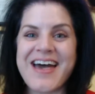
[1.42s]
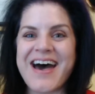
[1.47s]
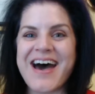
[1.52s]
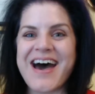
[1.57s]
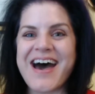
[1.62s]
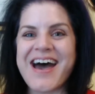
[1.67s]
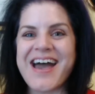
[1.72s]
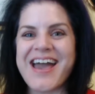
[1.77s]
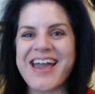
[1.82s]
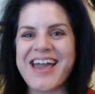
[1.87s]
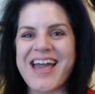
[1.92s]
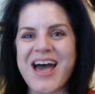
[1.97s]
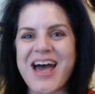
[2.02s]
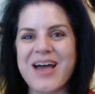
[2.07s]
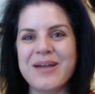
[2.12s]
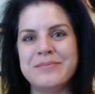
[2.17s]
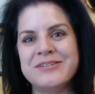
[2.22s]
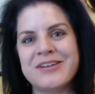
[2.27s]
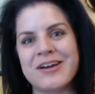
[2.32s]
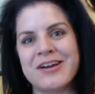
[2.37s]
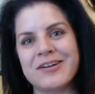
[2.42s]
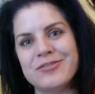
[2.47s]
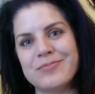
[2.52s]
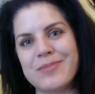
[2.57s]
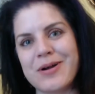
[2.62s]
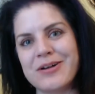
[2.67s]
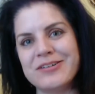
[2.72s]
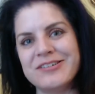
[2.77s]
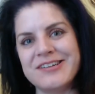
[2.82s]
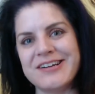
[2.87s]
Hi, I'm Dr.
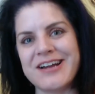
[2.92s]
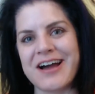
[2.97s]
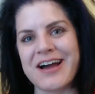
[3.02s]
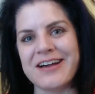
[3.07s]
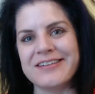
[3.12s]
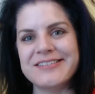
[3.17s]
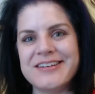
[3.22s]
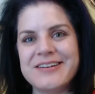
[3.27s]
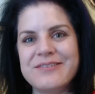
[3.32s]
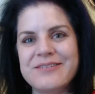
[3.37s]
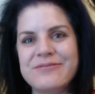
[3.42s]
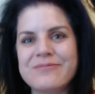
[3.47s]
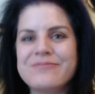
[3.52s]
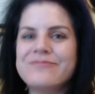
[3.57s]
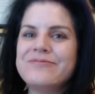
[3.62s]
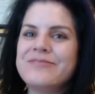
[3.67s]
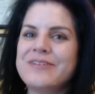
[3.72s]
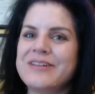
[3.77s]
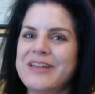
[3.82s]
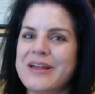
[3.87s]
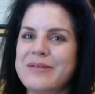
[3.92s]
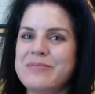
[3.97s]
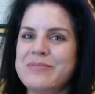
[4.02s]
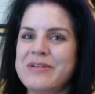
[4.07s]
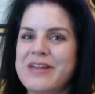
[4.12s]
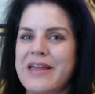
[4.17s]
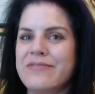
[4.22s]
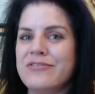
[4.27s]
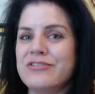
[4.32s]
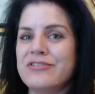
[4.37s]
Marci Koski from Feline
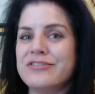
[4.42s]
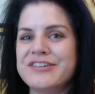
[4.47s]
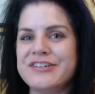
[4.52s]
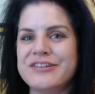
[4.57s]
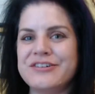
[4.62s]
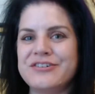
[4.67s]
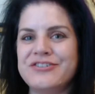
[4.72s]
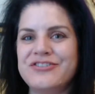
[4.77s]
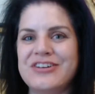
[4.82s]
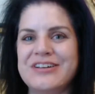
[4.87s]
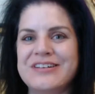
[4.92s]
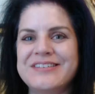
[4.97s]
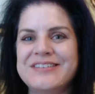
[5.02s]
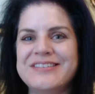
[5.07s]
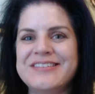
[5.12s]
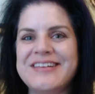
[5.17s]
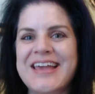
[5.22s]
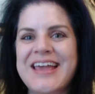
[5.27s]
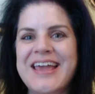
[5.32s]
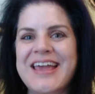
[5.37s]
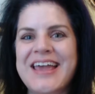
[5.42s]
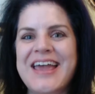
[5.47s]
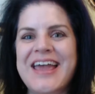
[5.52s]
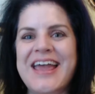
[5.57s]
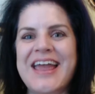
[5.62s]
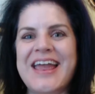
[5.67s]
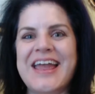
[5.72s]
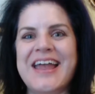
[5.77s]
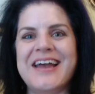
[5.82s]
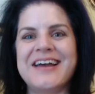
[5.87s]
Behavior Solutions,
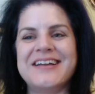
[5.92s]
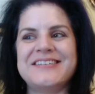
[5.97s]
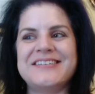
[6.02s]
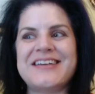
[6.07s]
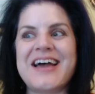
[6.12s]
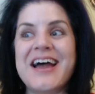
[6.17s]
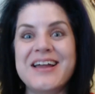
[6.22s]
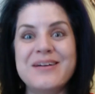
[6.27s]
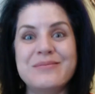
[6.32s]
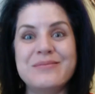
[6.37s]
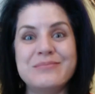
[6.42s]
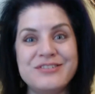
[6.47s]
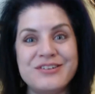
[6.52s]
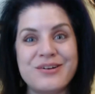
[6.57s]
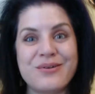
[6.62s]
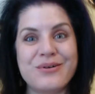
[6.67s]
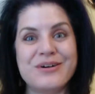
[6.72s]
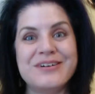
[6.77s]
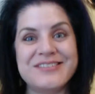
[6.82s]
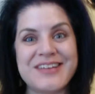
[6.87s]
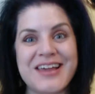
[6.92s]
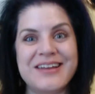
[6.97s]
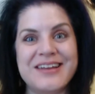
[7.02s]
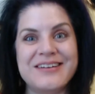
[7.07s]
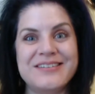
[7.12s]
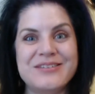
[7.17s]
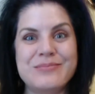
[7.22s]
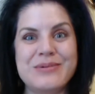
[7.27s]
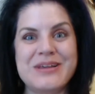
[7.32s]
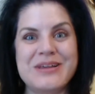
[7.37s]
and I am so
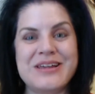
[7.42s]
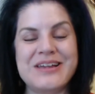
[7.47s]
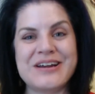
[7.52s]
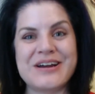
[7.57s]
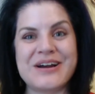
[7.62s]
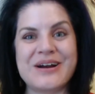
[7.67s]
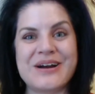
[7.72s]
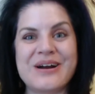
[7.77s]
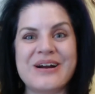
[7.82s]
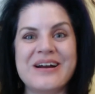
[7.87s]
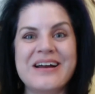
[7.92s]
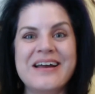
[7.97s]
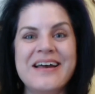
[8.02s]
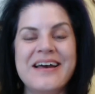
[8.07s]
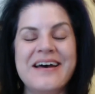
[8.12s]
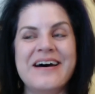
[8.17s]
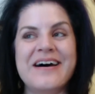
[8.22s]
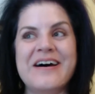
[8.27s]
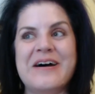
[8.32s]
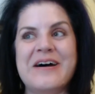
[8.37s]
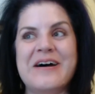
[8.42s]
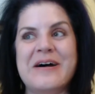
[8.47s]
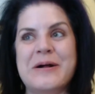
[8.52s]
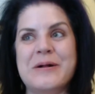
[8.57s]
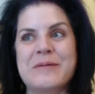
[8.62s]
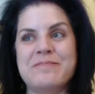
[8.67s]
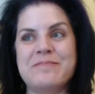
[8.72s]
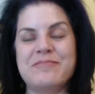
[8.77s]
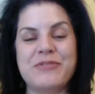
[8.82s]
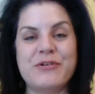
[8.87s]
excited to be here
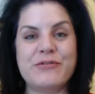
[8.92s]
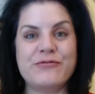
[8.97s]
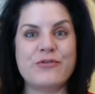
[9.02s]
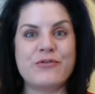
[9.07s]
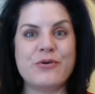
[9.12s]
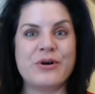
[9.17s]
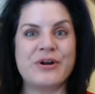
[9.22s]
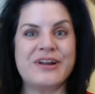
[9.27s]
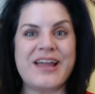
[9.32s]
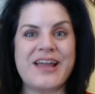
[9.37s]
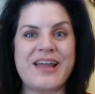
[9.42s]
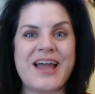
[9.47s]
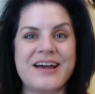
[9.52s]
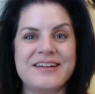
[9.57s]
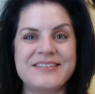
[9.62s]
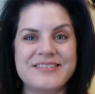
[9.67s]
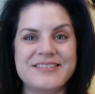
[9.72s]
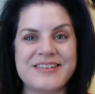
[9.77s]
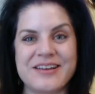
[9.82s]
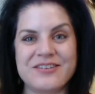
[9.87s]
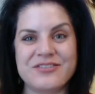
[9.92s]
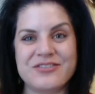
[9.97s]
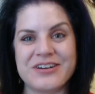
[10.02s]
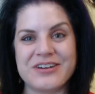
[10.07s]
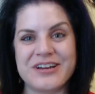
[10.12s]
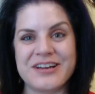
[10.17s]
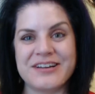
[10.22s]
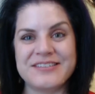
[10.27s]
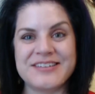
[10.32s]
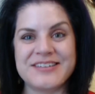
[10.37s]
for
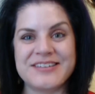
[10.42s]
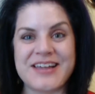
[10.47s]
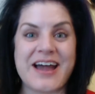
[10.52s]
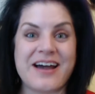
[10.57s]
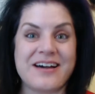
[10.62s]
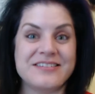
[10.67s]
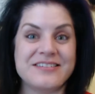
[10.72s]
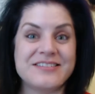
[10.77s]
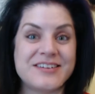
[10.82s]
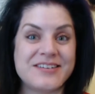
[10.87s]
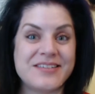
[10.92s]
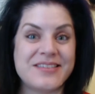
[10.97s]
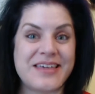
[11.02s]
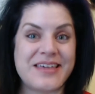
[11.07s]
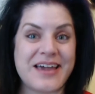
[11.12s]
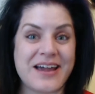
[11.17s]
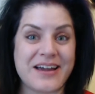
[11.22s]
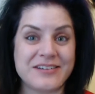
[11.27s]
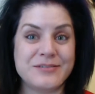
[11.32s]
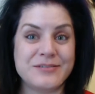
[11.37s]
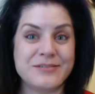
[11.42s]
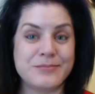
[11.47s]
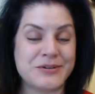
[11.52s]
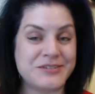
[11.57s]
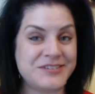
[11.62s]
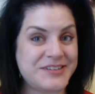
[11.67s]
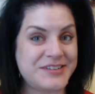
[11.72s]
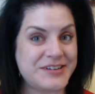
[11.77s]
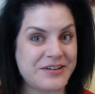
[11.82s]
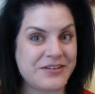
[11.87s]
CatCentric's Ask the
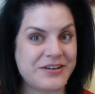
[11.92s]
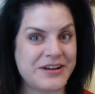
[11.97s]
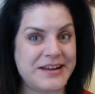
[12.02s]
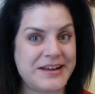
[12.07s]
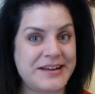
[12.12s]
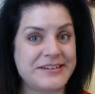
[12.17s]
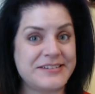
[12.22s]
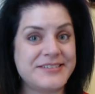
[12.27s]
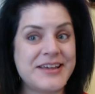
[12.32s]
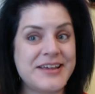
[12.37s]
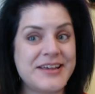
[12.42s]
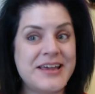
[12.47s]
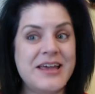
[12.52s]
Expert series.